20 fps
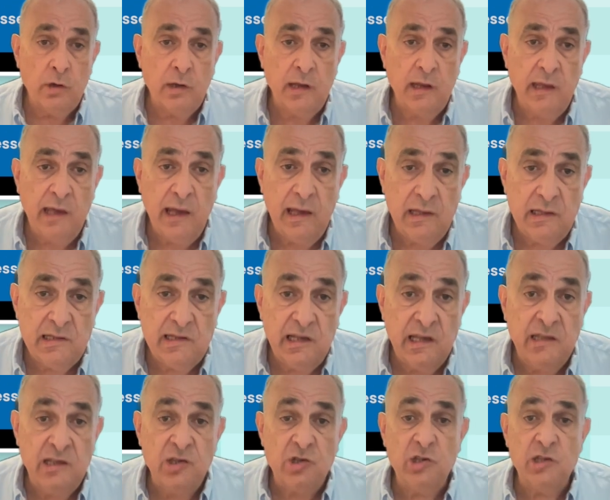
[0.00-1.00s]
creates
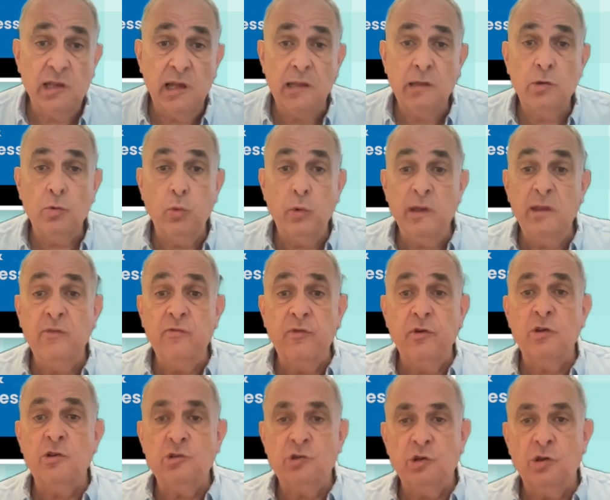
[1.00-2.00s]
a digital twin
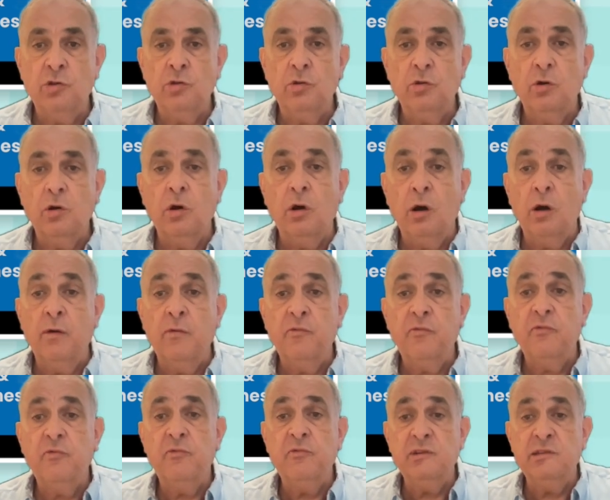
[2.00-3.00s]
version of
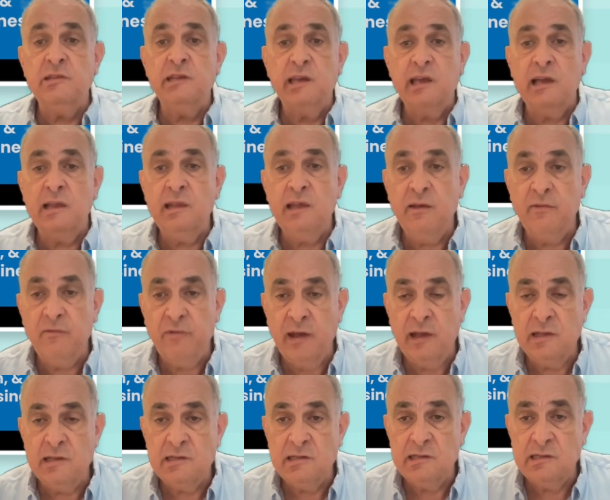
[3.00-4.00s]
physical
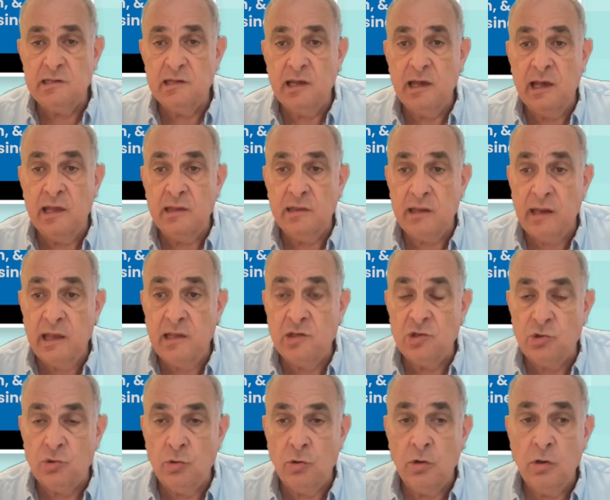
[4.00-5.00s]
events and trade
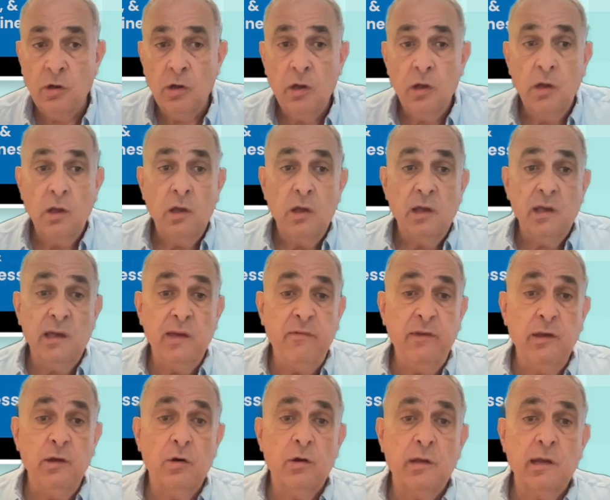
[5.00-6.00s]
show,
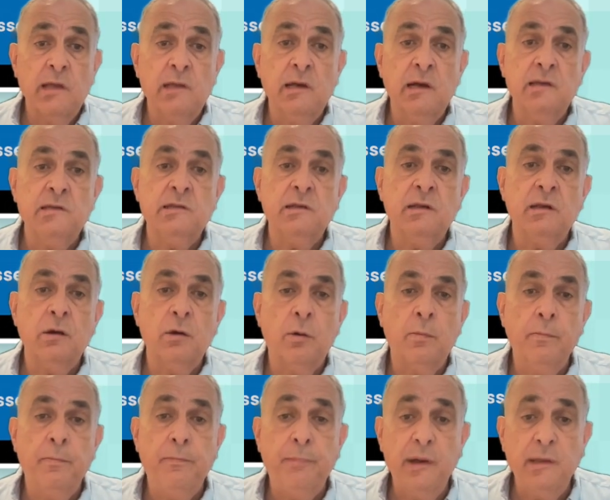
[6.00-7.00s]
giving organizer a
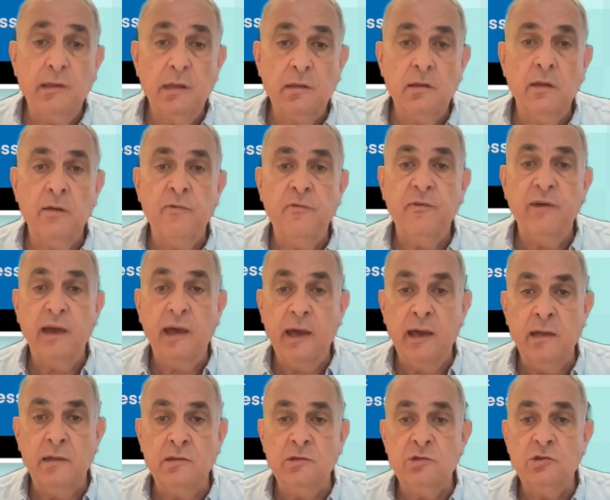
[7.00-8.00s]
competitive
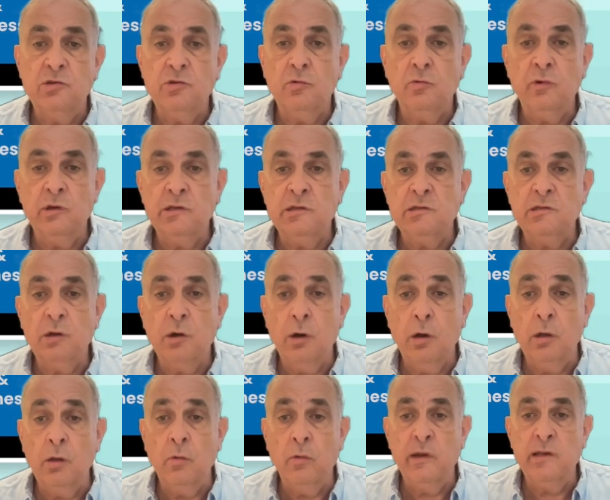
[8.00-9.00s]
edge with
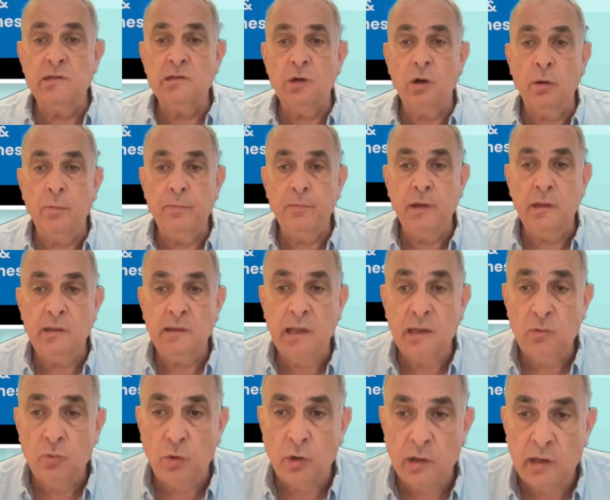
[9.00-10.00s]
always open
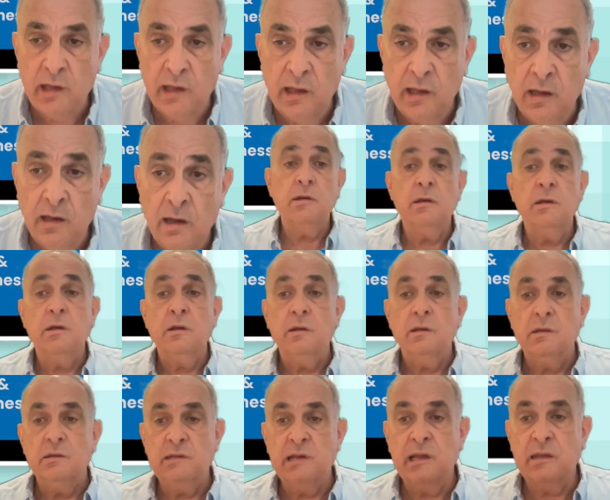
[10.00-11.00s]
networking
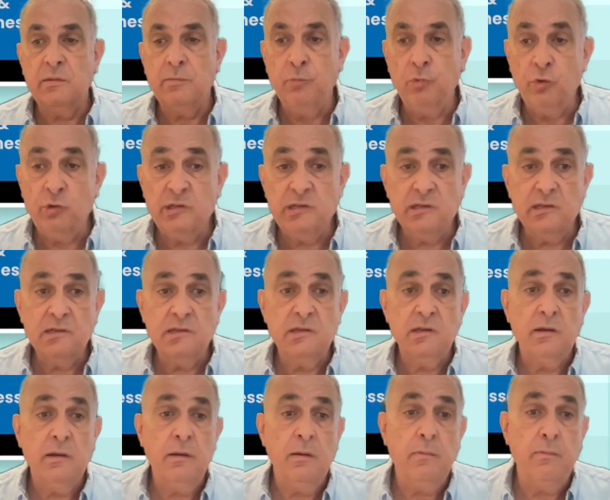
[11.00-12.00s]
that boosts
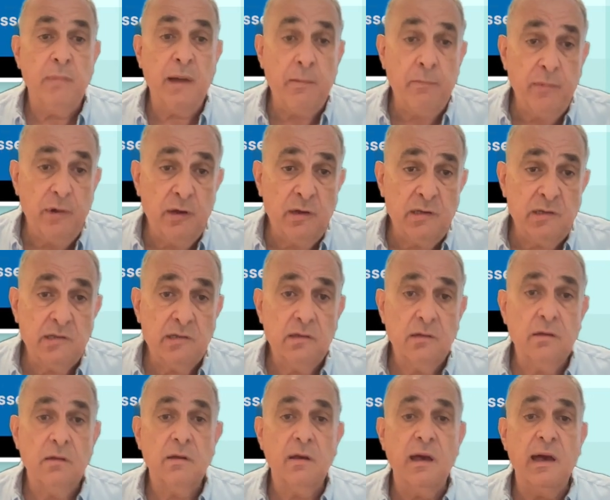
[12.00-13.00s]
members,
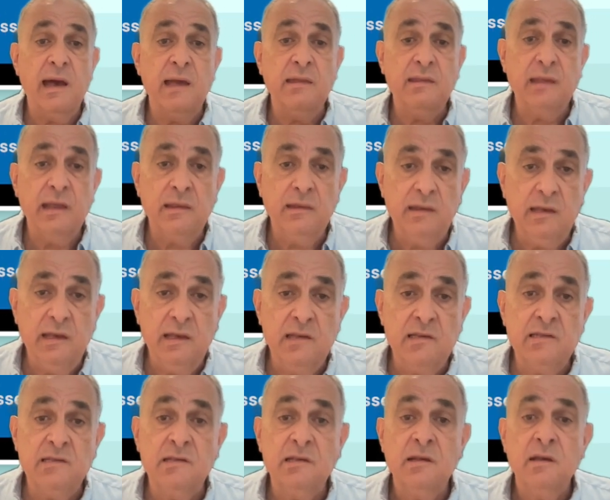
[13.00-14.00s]

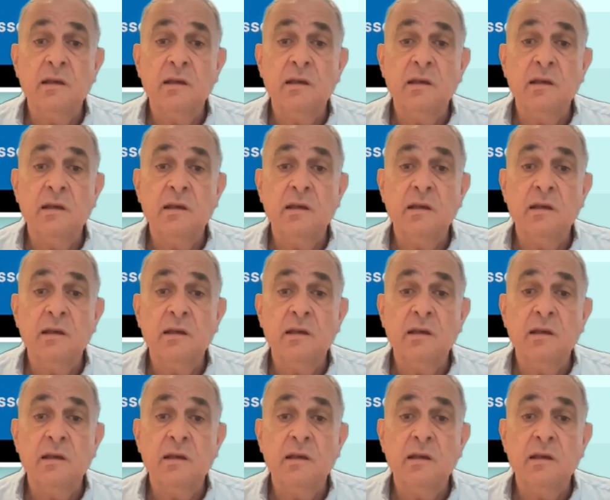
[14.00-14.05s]
attendees,